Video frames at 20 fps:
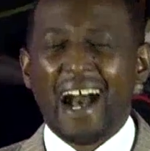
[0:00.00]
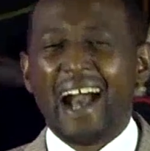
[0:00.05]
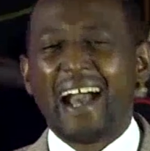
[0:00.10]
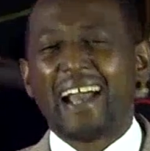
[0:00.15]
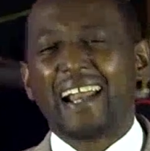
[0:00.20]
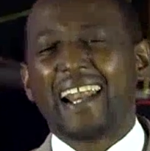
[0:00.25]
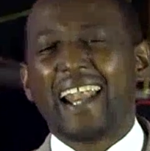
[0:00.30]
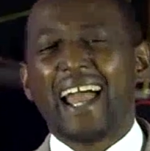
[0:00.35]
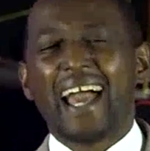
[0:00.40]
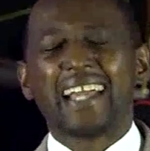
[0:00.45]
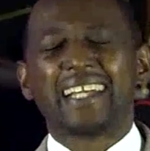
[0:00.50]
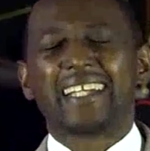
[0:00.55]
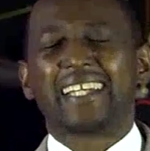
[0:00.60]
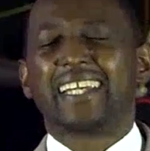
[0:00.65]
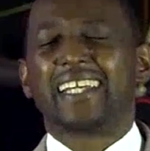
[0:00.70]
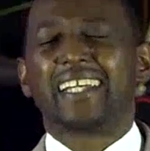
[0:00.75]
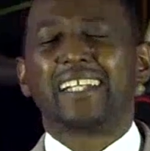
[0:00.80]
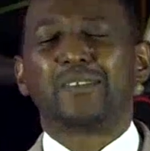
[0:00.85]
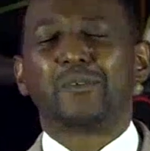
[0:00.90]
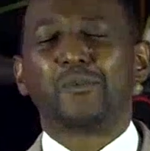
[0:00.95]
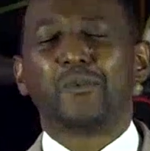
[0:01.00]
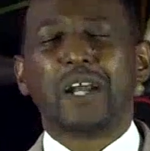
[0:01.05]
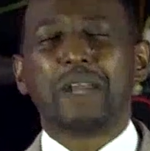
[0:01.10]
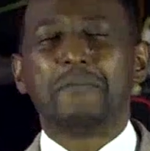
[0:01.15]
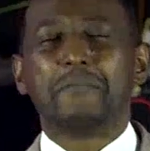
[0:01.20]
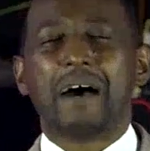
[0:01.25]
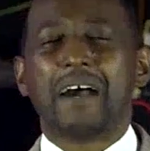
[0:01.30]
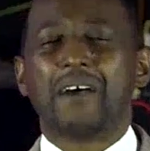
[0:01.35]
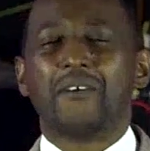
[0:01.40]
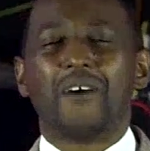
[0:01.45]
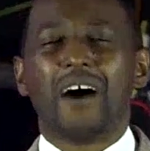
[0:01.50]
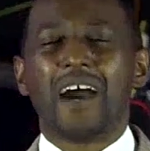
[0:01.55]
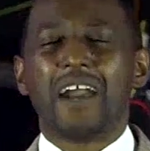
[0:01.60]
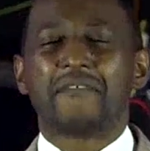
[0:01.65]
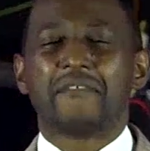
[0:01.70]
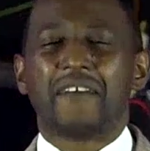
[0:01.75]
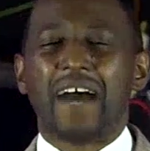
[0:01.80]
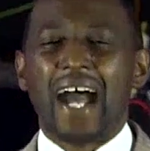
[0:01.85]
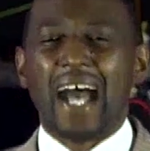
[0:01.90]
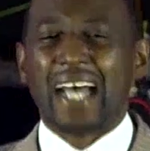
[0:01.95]
I like it when my
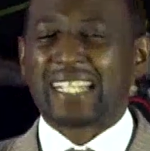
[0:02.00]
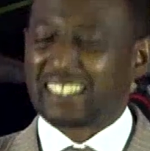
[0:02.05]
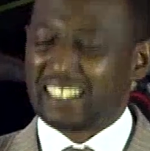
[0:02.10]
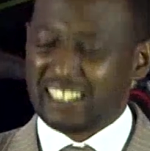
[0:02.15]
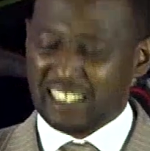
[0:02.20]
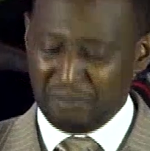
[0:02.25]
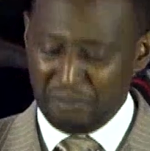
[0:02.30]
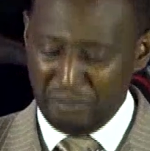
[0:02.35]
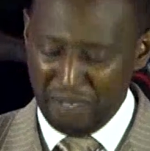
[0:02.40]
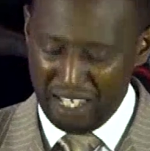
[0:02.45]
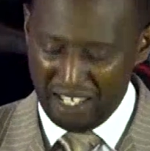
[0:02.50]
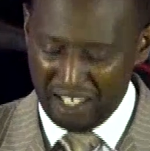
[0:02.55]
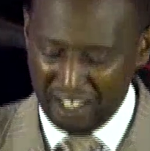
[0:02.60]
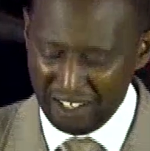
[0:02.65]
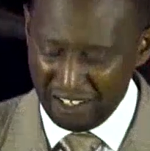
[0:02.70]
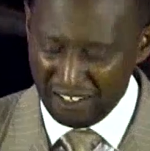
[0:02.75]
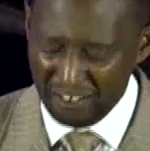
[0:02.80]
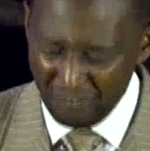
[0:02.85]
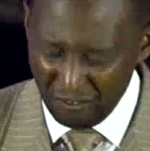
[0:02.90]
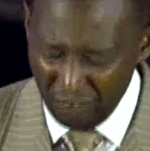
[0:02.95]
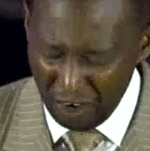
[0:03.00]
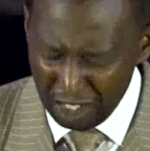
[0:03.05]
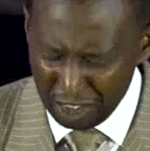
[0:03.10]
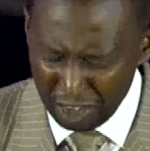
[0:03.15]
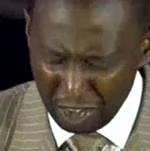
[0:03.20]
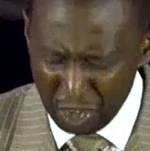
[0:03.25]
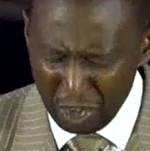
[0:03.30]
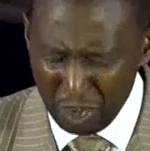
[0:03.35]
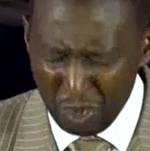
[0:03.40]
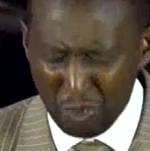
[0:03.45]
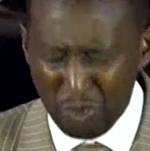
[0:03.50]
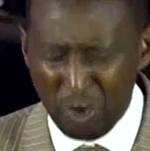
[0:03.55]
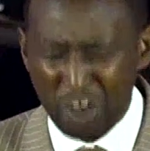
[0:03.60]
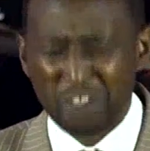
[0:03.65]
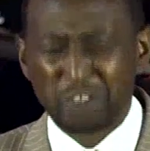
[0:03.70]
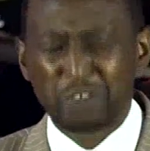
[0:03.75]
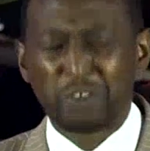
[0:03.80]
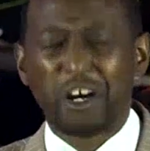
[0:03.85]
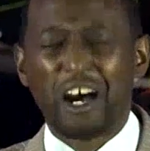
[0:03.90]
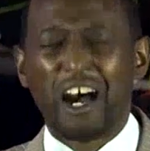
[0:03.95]
wife asks me, What do you
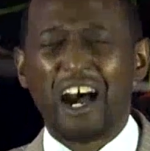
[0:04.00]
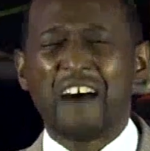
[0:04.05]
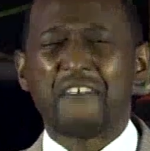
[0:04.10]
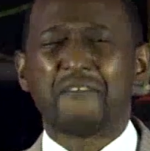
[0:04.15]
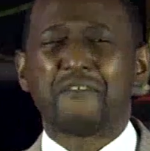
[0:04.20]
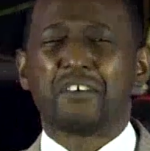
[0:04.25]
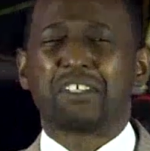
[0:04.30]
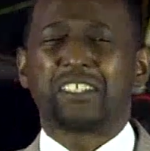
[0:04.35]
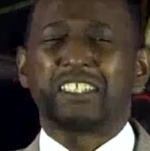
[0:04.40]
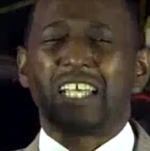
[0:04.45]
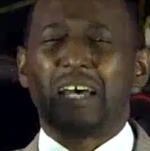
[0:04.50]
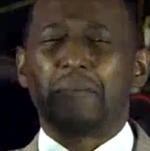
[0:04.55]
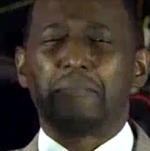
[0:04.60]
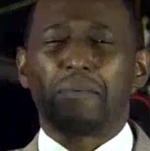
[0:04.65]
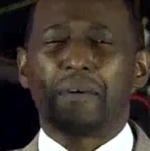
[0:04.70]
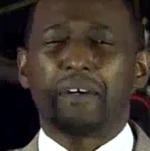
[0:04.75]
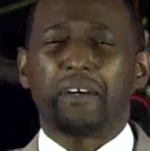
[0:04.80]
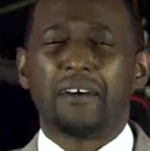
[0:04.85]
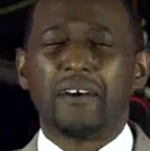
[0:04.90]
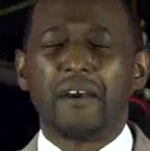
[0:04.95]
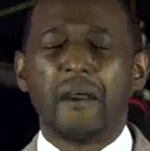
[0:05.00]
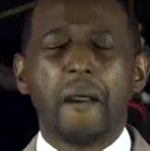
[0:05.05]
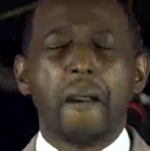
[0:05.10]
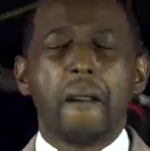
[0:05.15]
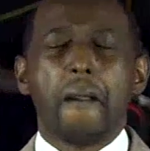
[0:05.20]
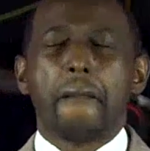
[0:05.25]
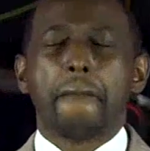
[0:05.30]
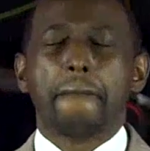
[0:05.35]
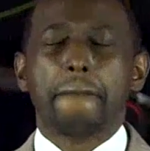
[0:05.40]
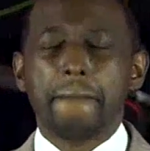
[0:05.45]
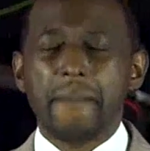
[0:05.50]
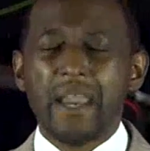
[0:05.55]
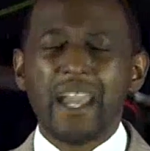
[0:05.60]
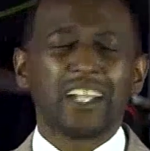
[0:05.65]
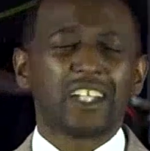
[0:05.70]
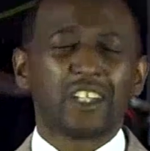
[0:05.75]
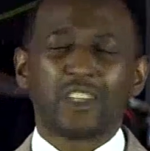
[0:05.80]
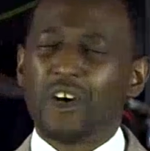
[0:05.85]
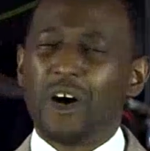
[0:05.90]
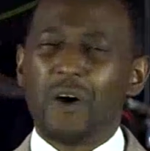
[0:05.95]
want to have for supper?
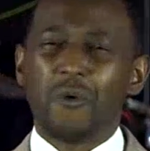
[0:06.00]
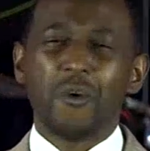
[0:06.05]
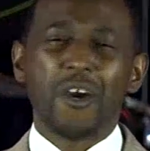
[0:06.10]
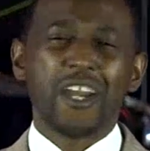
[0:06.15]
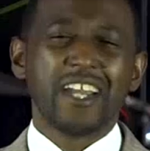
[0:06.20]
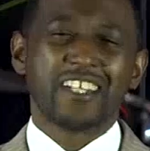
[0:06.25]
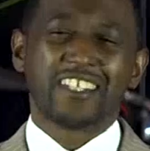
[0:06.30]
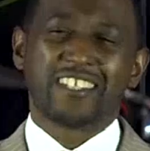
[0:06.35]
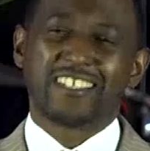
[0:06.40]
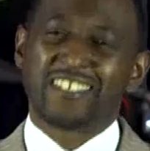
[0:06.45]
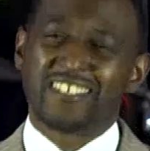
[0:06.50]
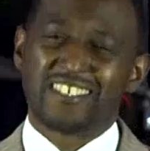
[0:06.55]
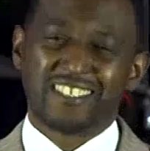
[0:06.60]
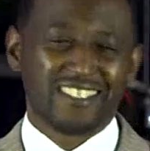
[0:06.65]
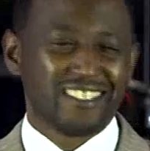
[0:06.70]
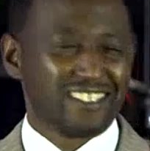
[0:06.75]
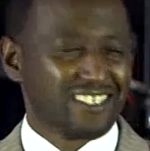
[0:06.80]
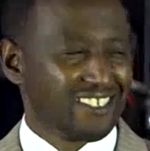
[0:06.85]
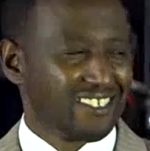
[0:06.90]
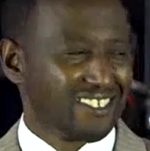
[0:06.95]
Make your wish.